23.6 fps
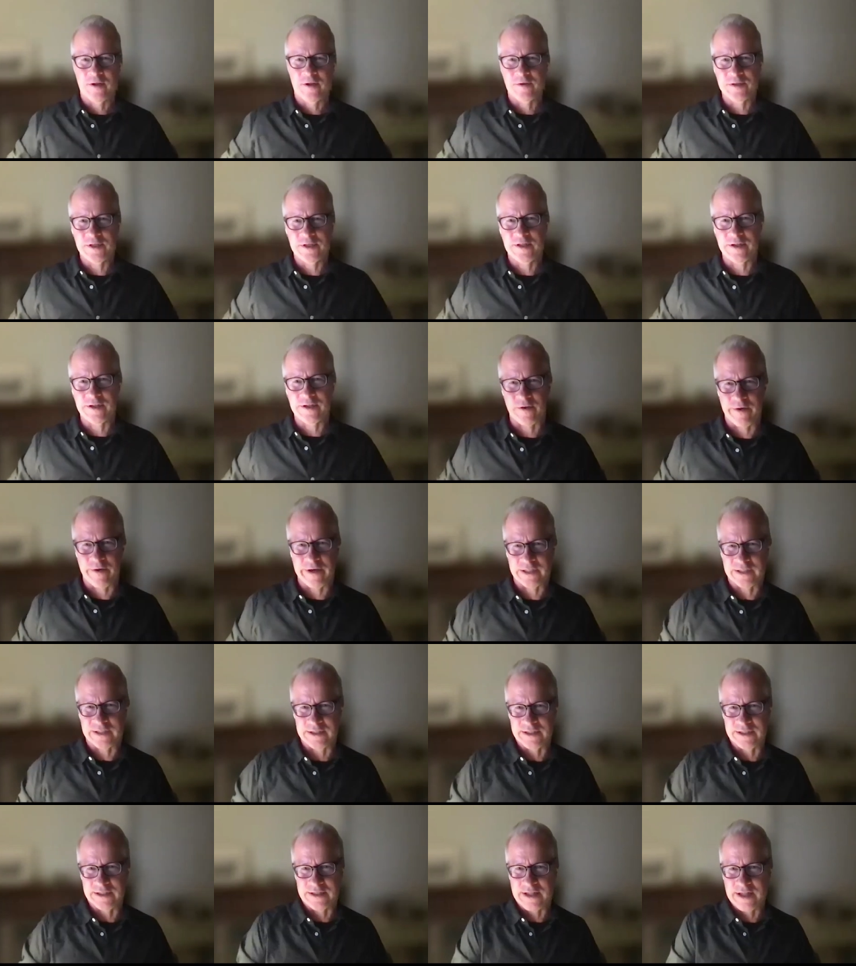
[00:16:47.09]
Those are the
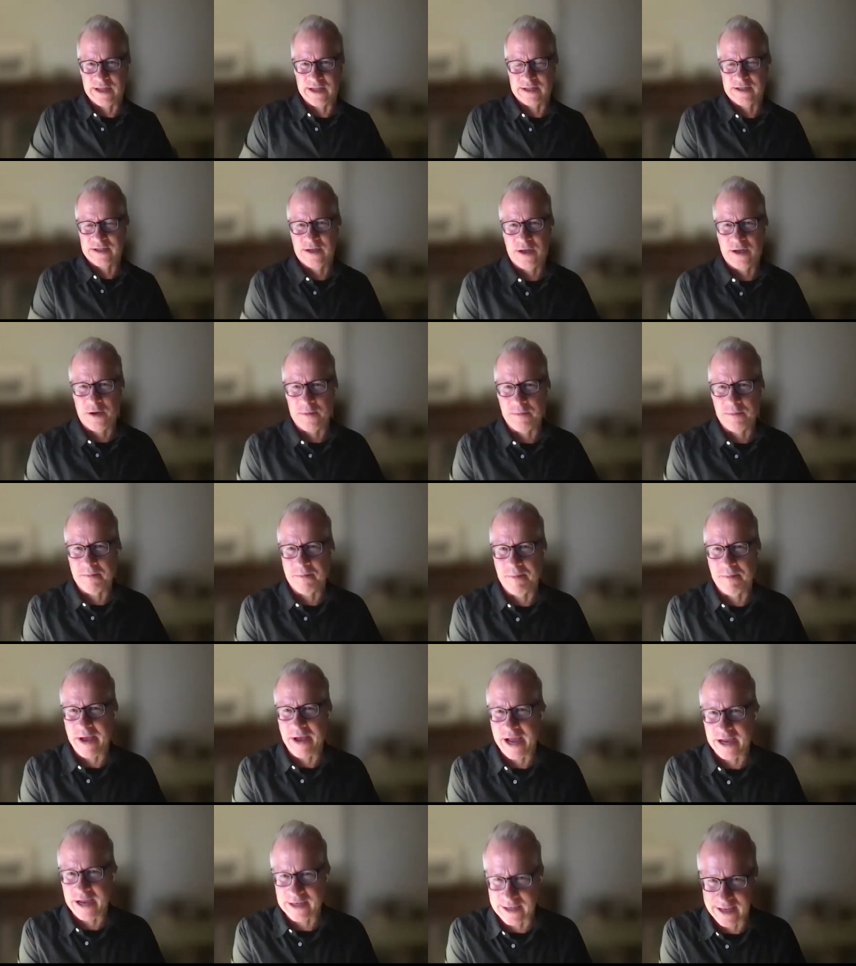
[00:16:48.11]
questions that come
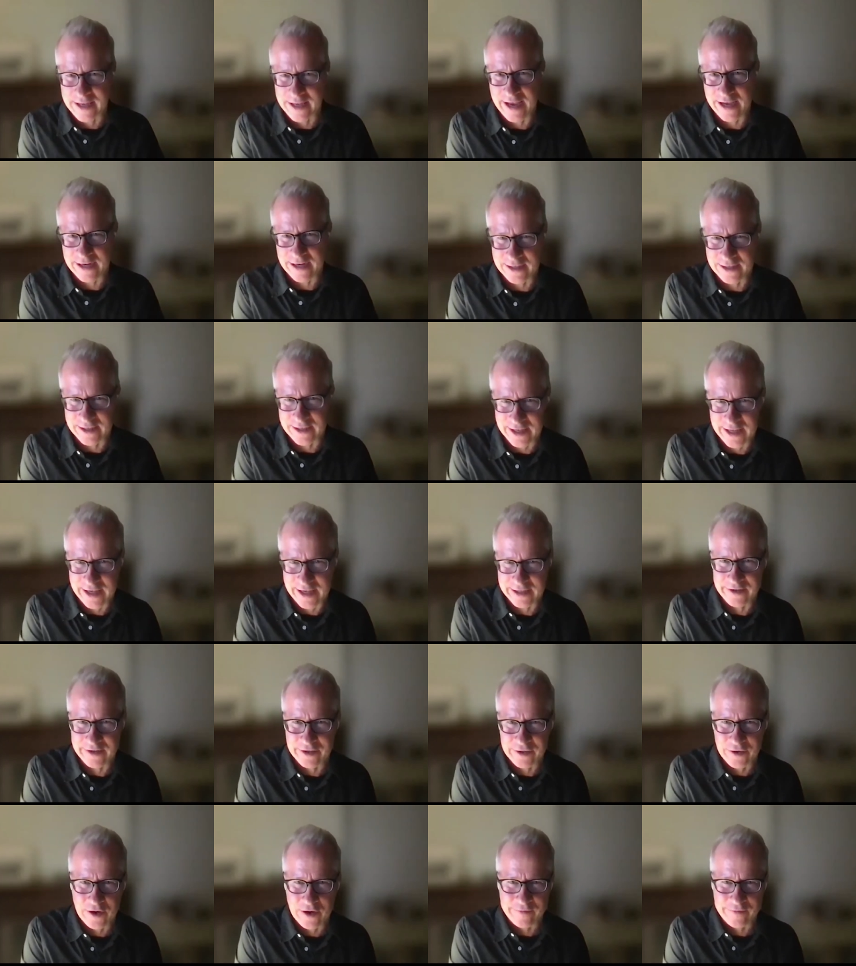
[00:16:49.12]
back again and
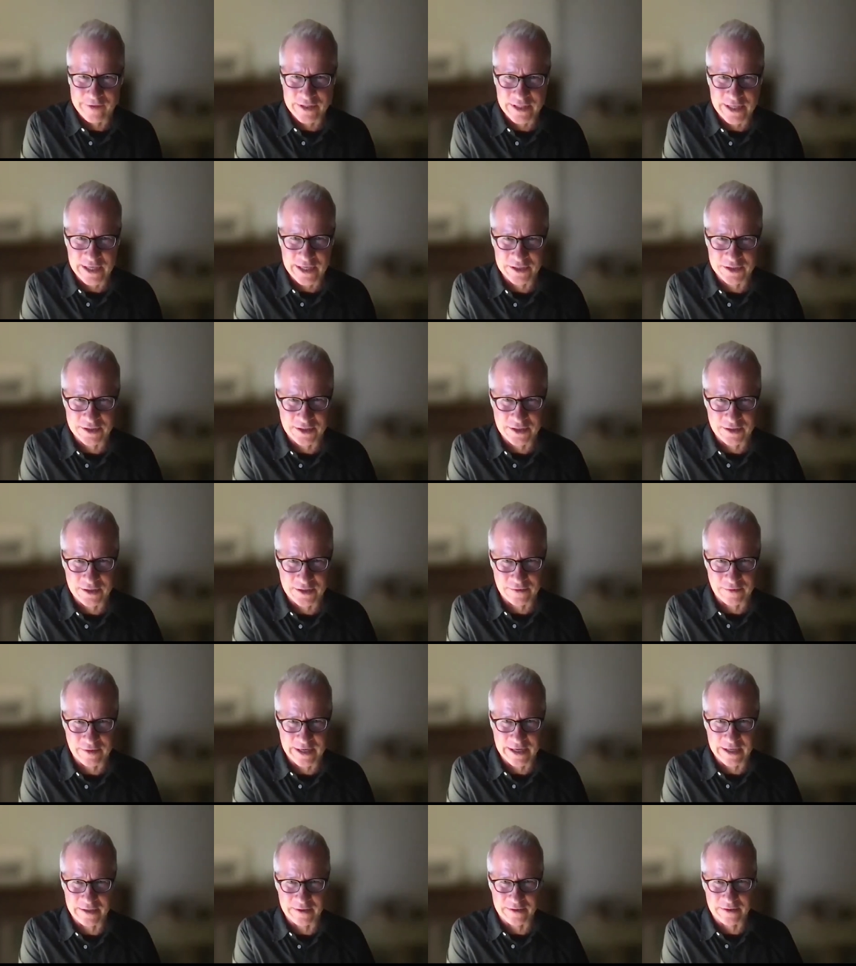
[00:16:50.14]
again in the conversation
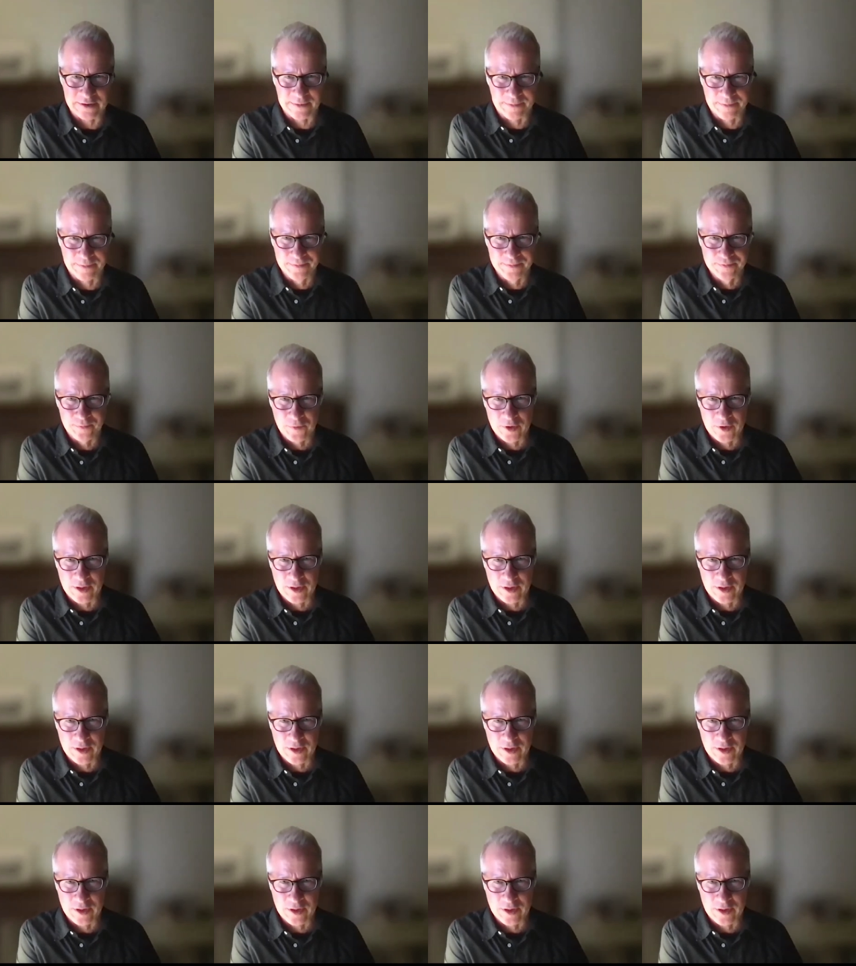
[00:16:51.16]
around